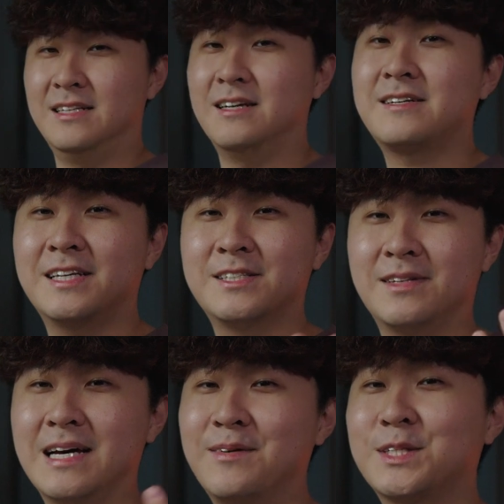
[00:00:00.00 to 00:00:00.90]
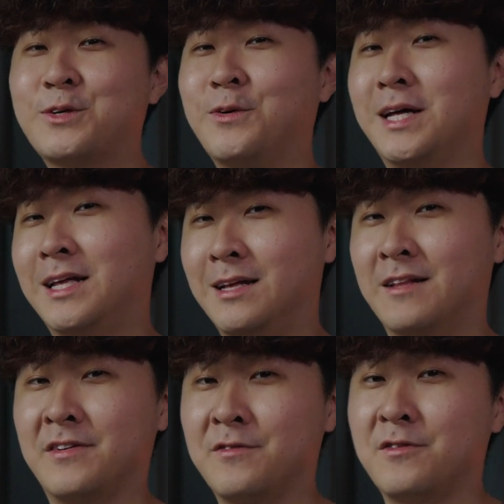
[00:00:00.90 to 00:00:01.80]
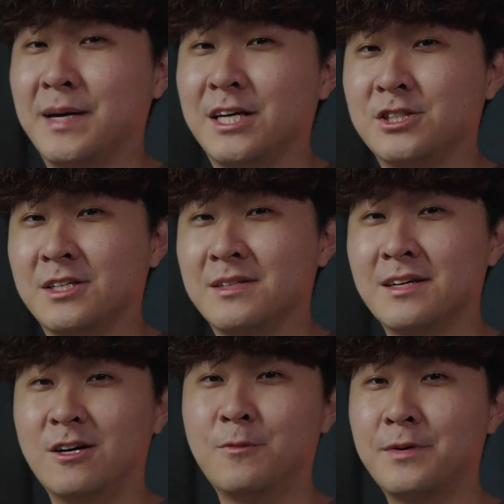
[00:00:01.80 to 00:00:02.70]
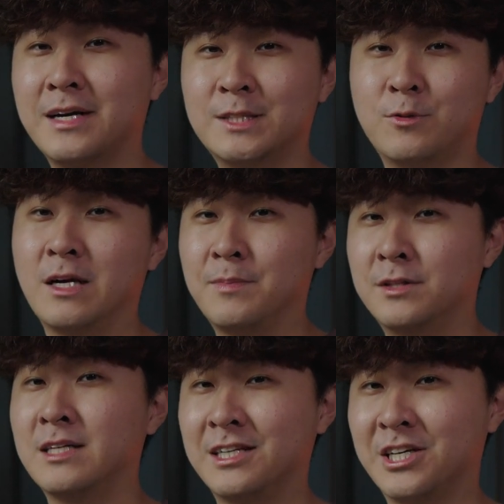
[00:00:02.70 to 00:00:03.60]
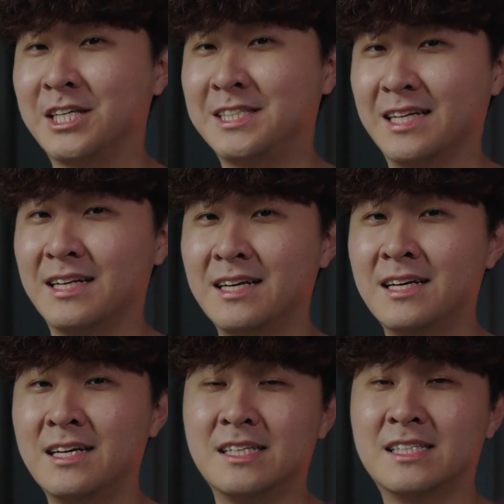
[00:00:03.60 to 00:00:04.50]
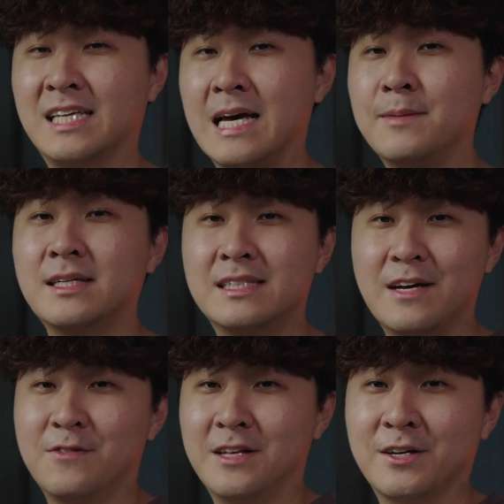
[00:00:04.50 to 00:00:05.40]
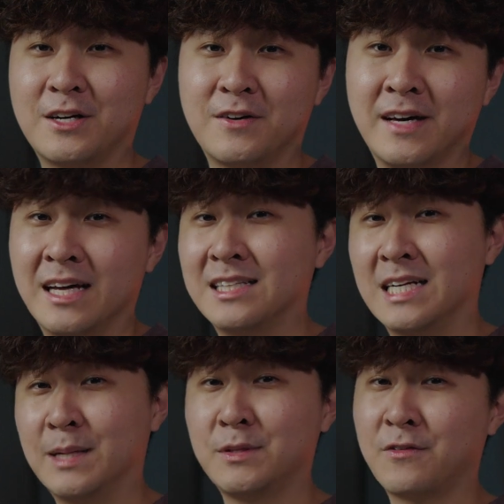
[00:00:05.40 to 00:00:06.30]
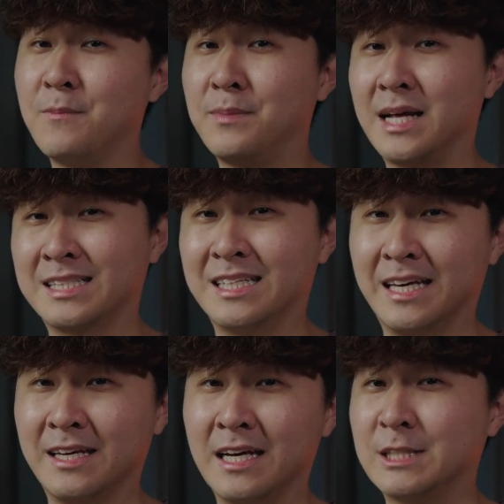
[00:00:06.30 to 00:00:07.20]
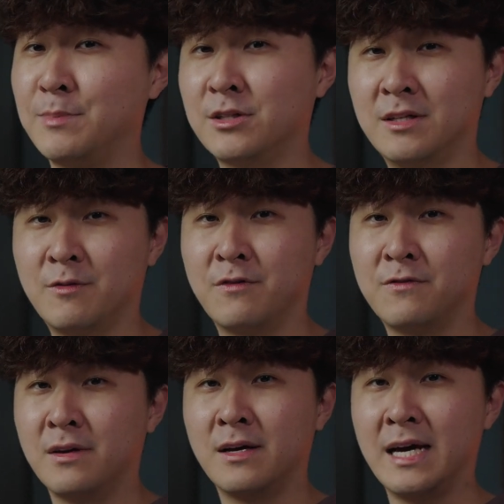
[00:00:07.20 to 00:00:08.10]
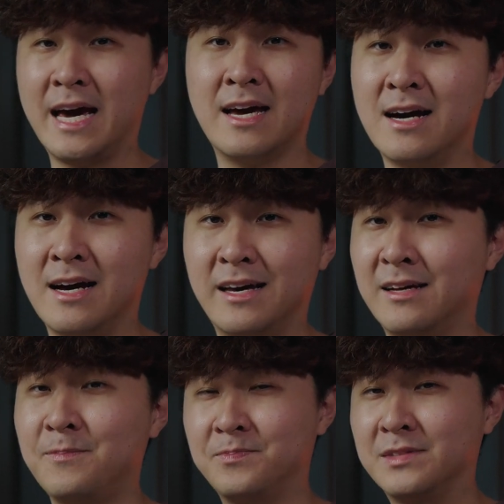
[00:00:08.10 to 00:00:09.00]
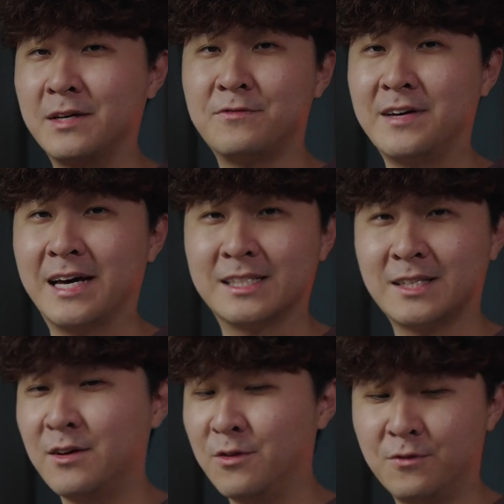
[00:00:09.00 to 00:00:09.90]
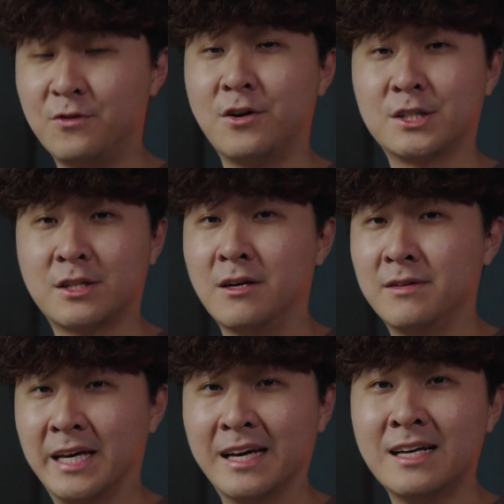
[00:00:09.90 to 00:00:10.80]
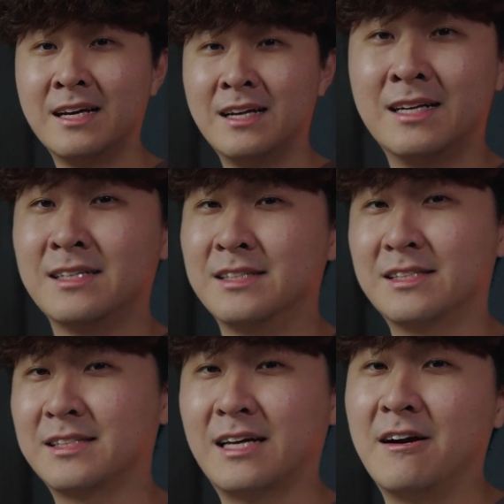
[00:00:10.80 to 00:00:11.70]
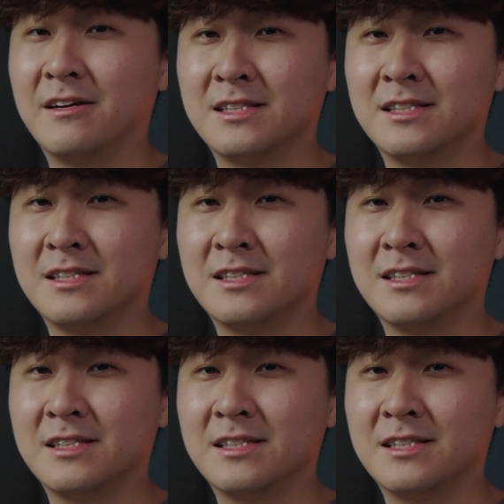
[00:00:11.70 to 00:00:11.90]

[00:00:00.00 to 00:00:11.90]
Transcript: Okay, so that was quite a lot of information. Hope you guys were able to digest it. Scams are definitely growing in terms of complexity, especially with AI, deepfakes, voice cloning, scary